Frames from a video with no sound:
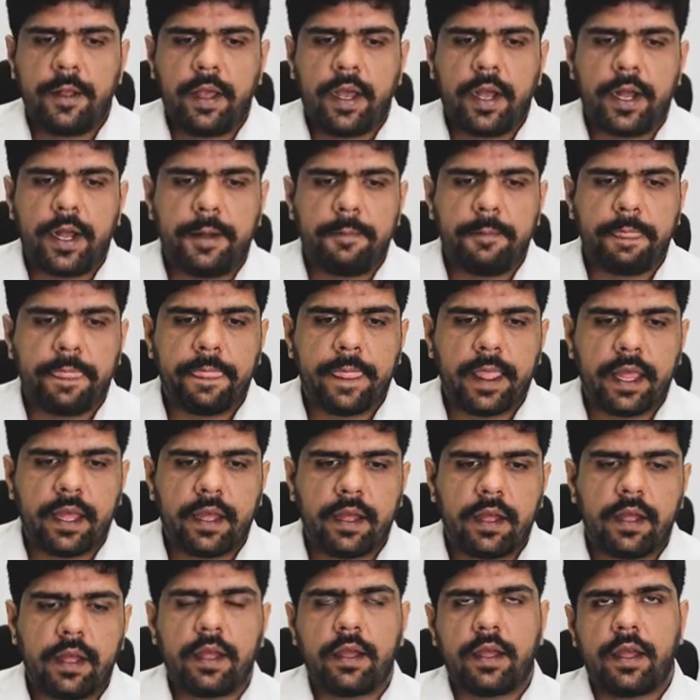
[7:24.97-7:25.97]
Um,
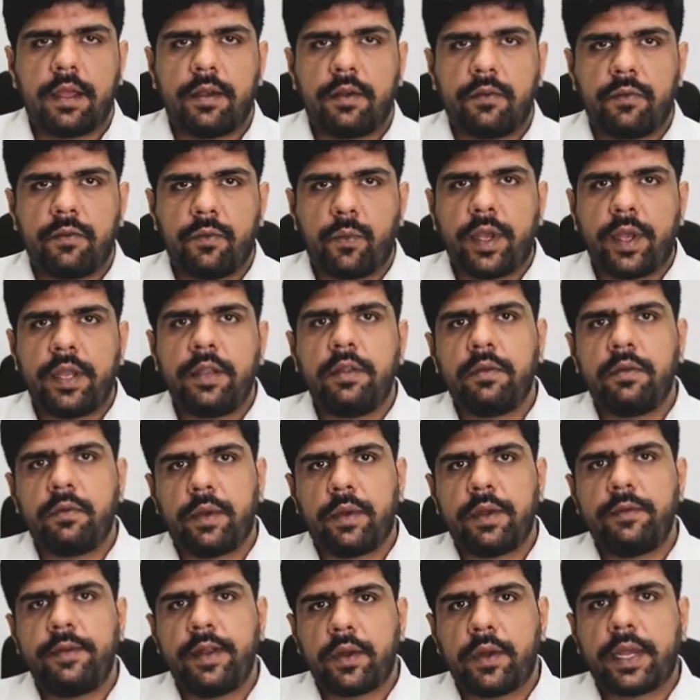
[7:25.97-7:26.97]
when,
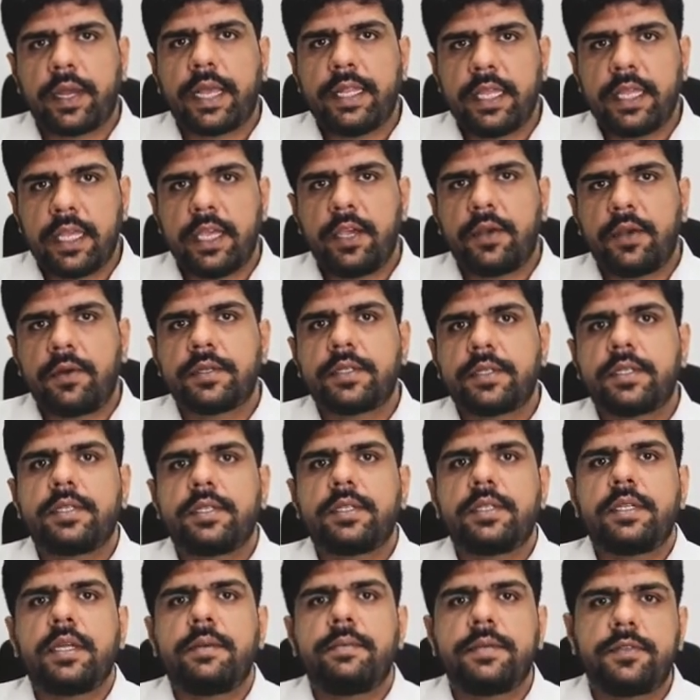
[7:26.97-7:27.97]
when we look at the
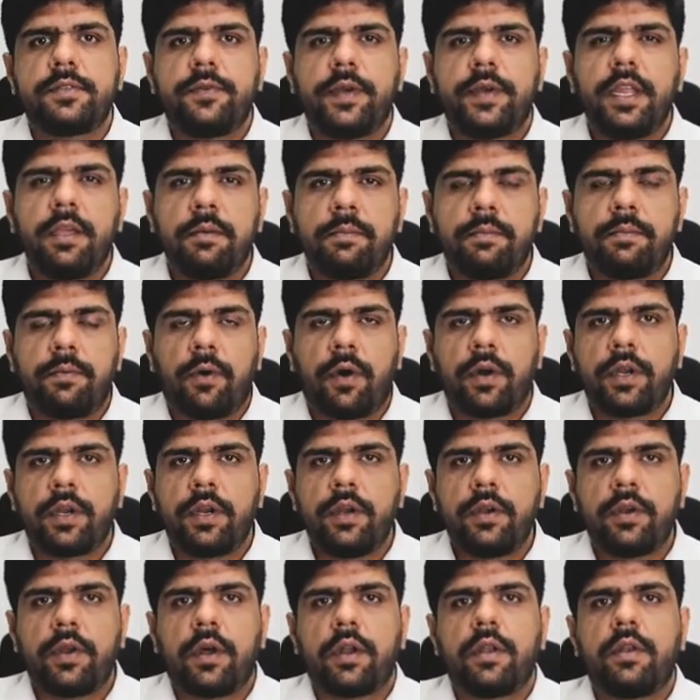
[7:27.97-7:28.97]
ecosystem, it's very
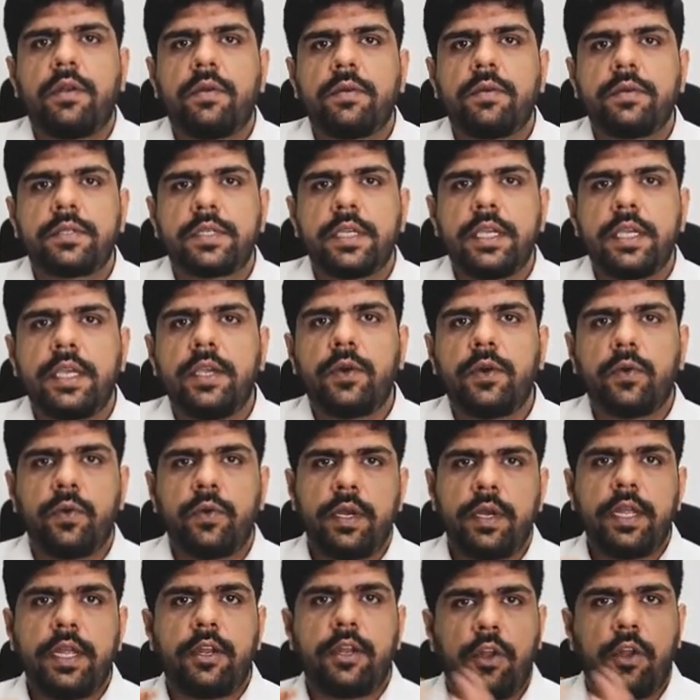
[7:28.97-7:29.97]
important not to see
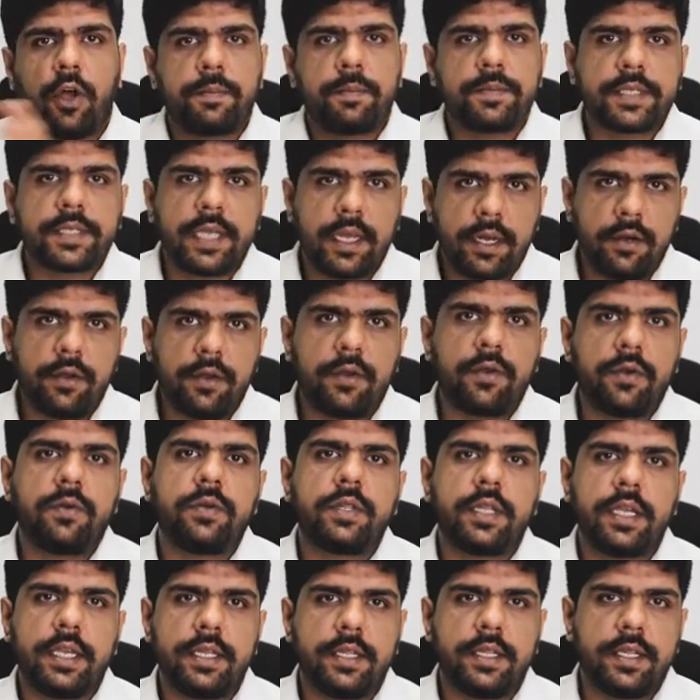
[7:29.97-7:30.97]
only a lopsided
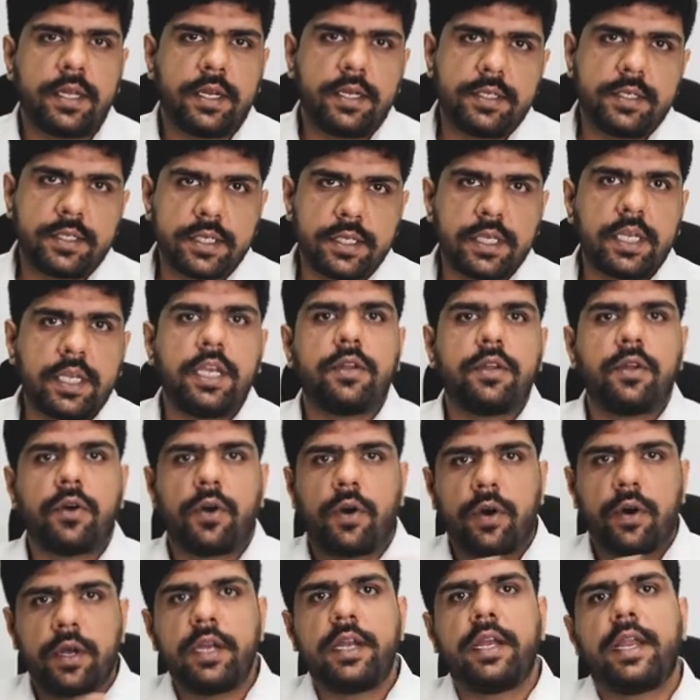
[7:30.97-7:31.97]
growth either in seed
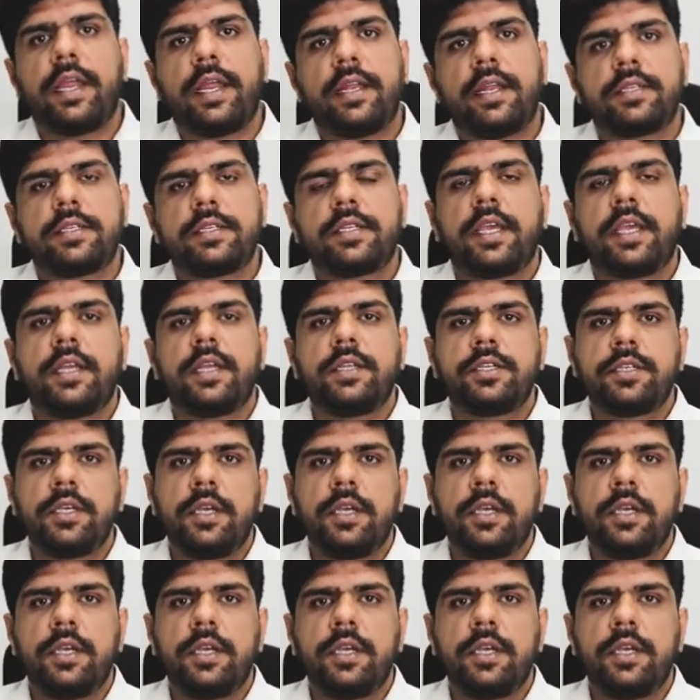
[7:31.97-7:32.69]
or in late stage